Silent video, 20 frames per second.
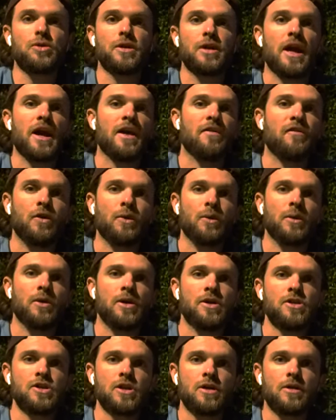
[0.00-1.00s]
in every
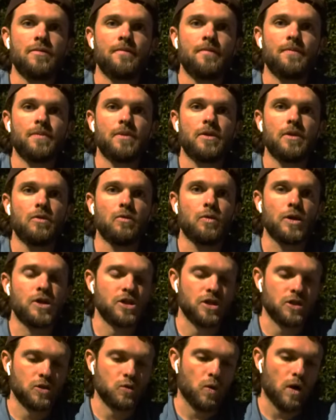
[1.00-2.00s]
religion, which
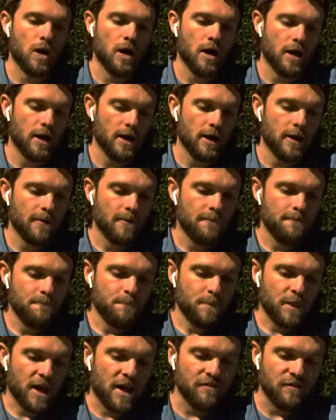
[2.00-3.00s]
is why
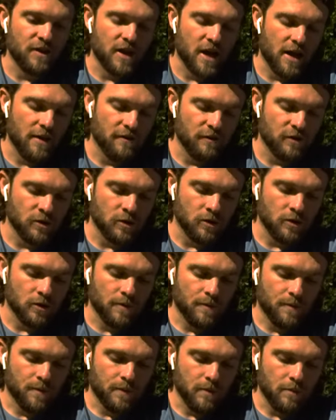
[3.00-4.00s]
I've never
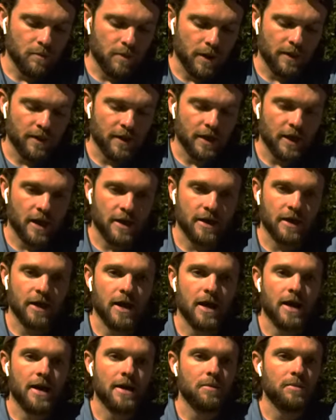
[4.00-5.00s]
been the kind of
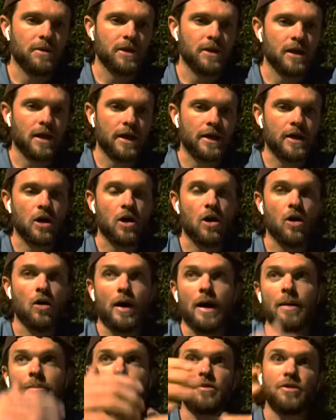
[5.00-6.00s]
guy to be like, oh,
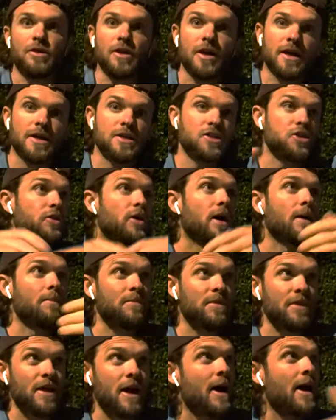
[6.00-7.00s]
I'm this or I'm
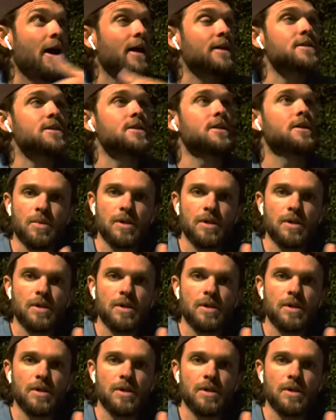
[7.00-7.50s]
that.